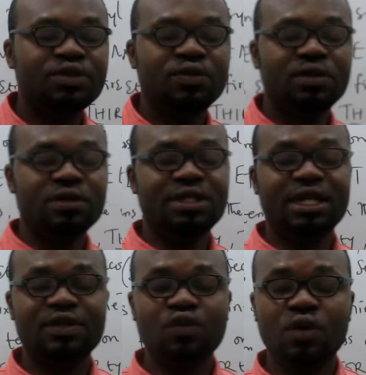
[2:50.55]
We looked
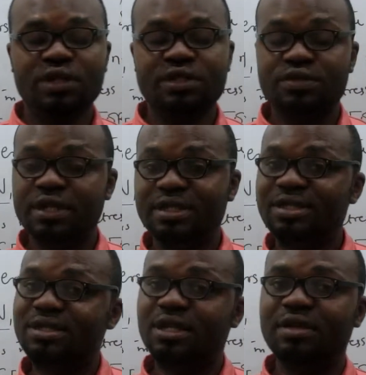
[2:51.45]
at what stress is all